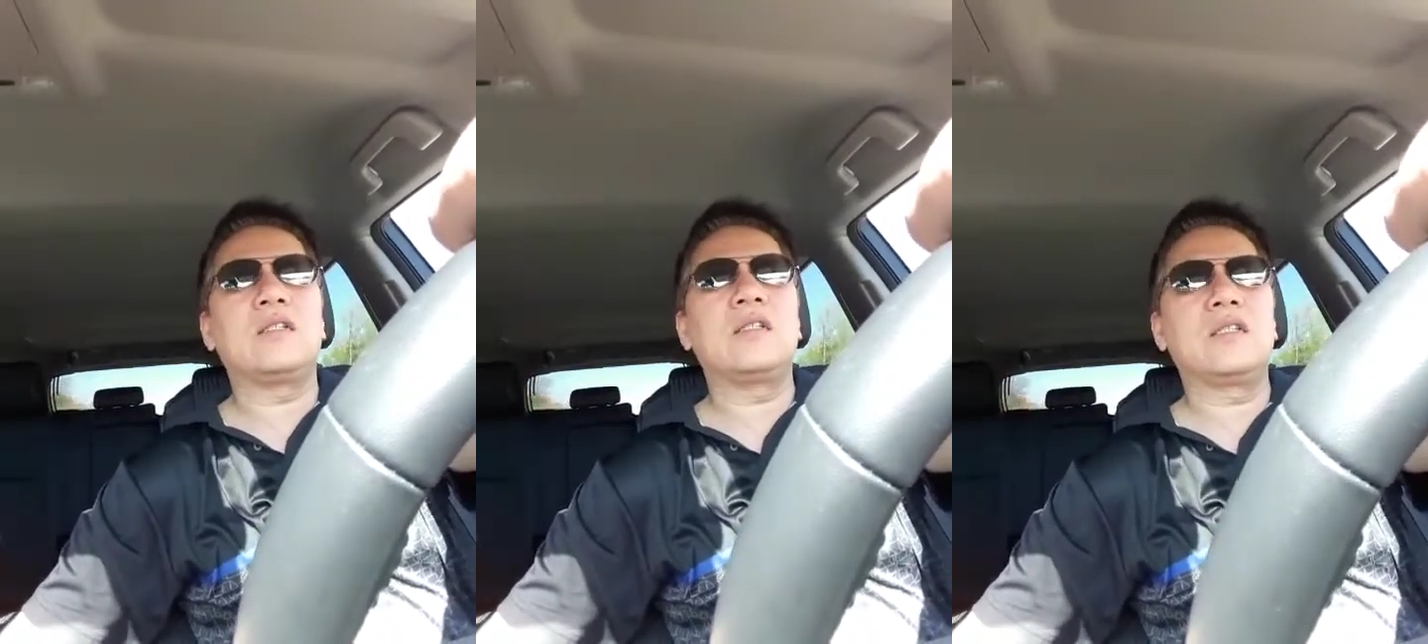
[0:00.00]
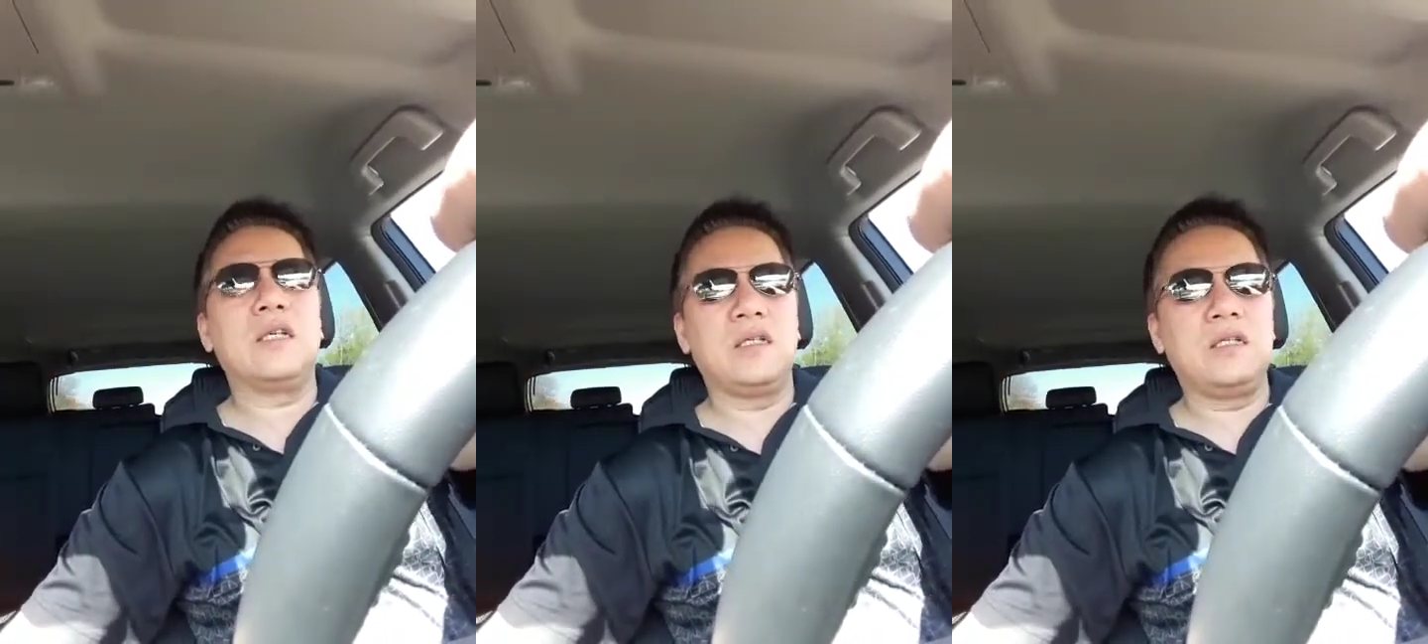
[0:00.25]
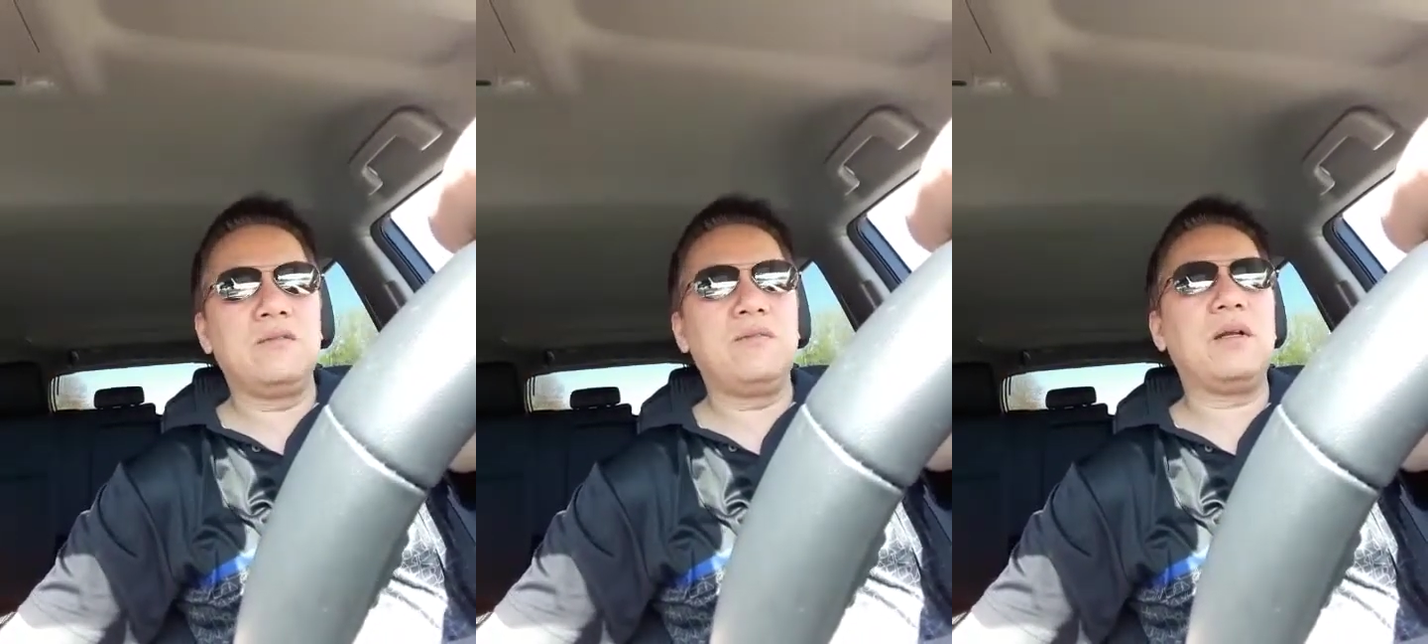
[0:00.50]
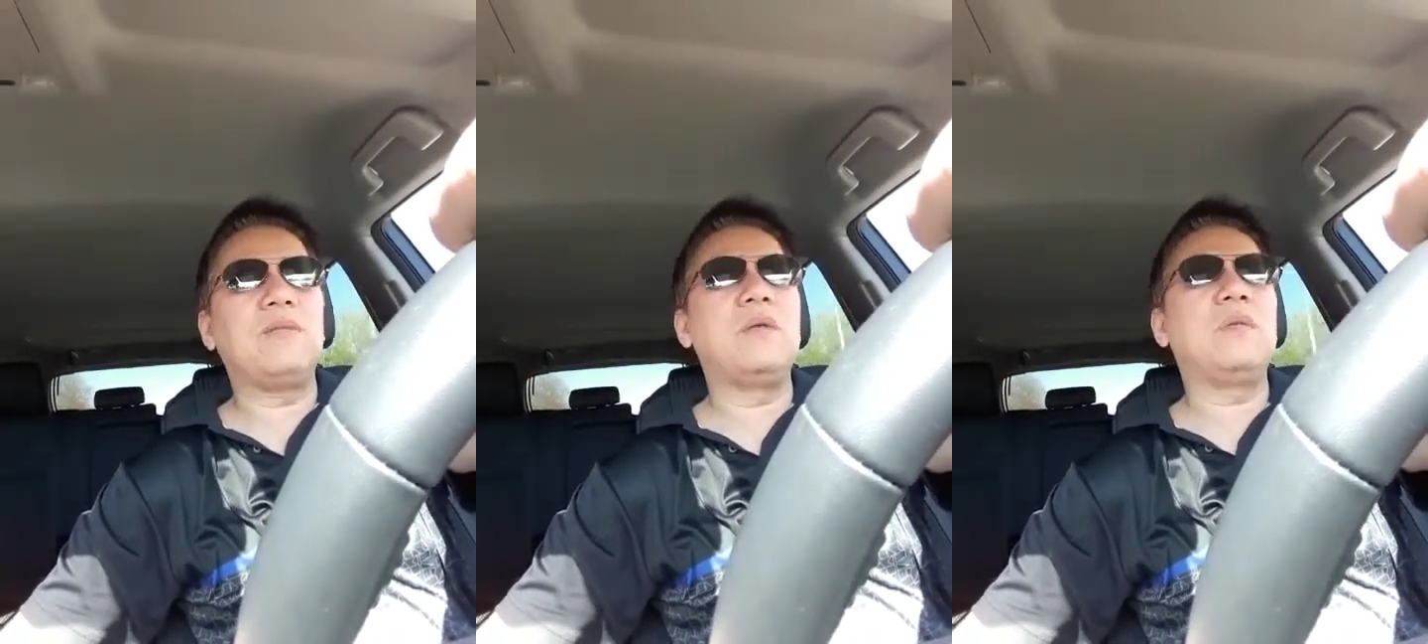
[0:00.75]
She said she
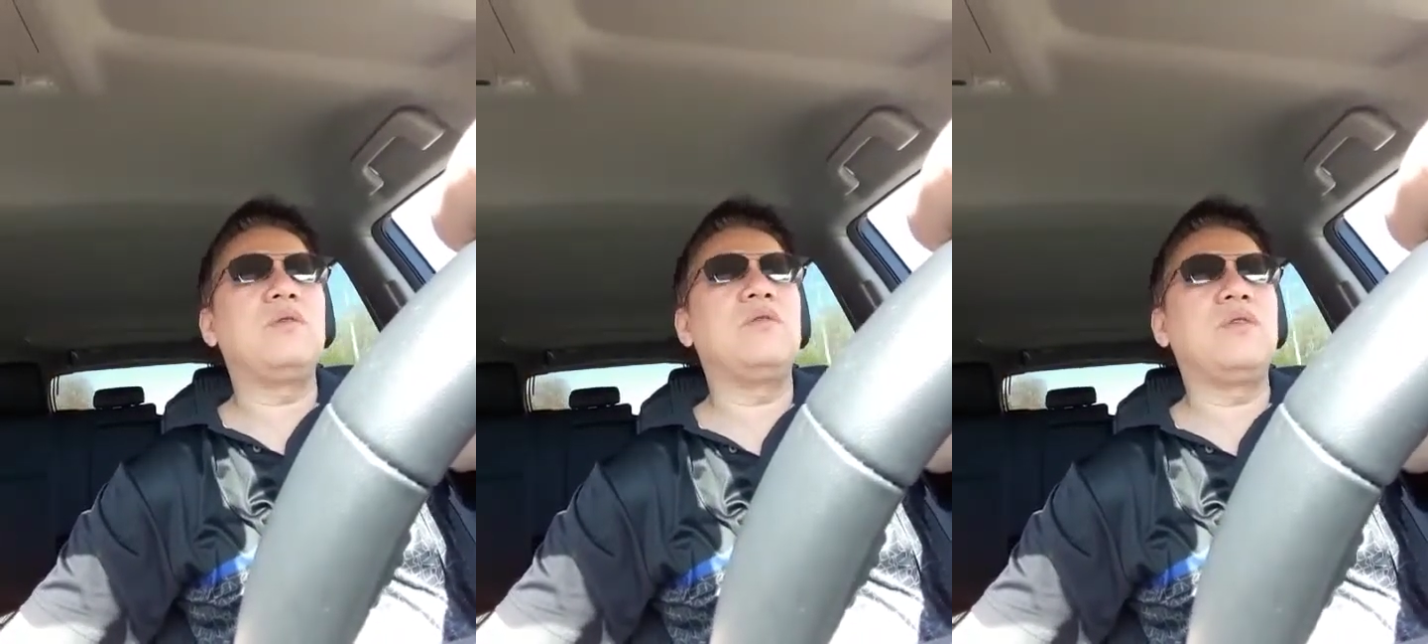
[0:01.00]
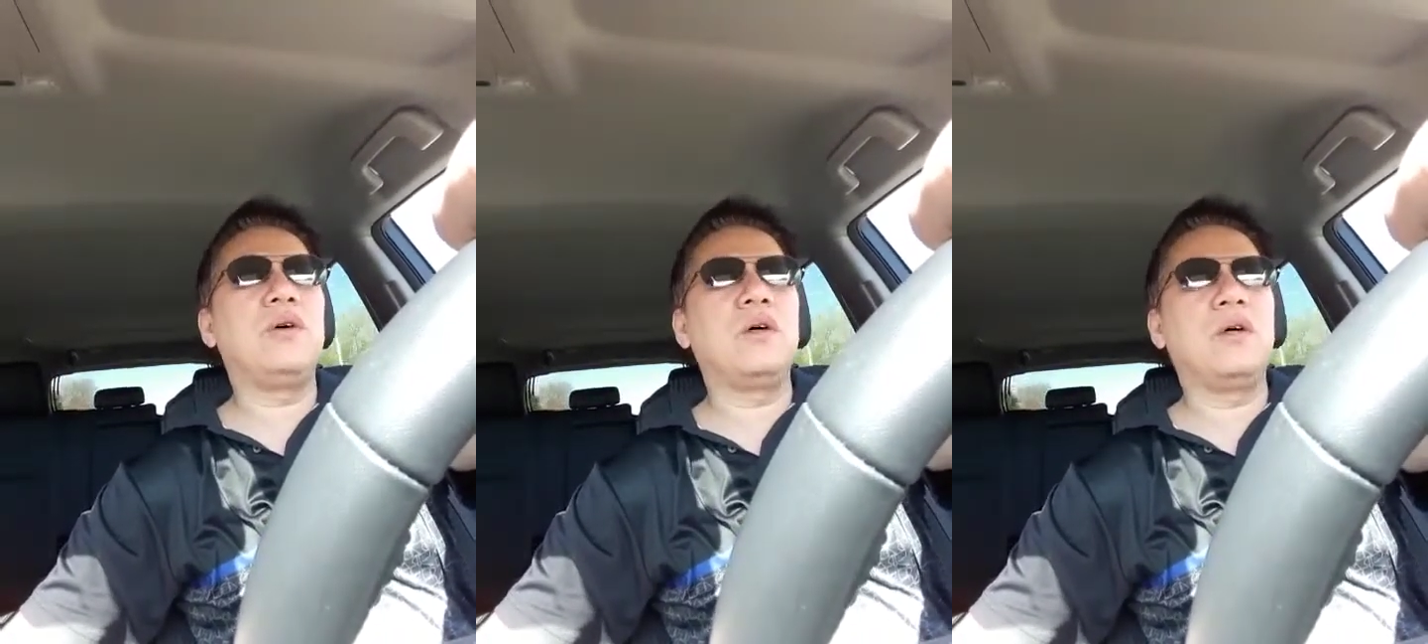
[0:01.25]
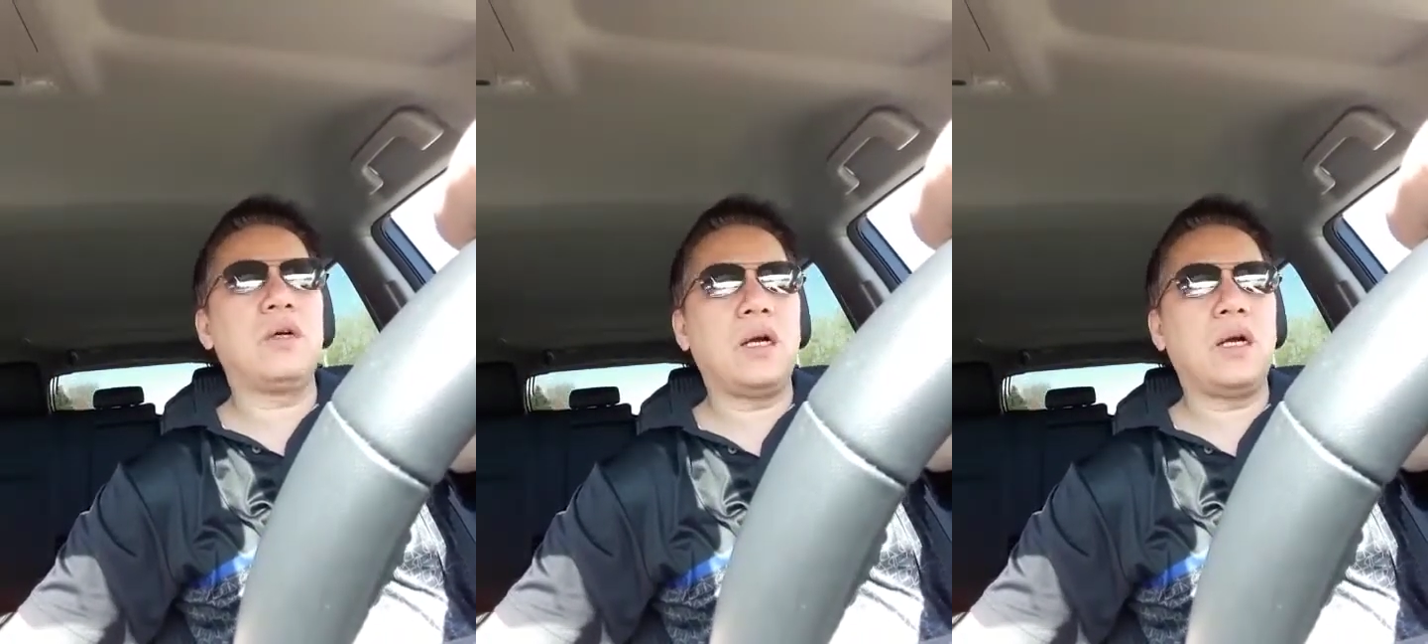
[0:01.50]
met me before.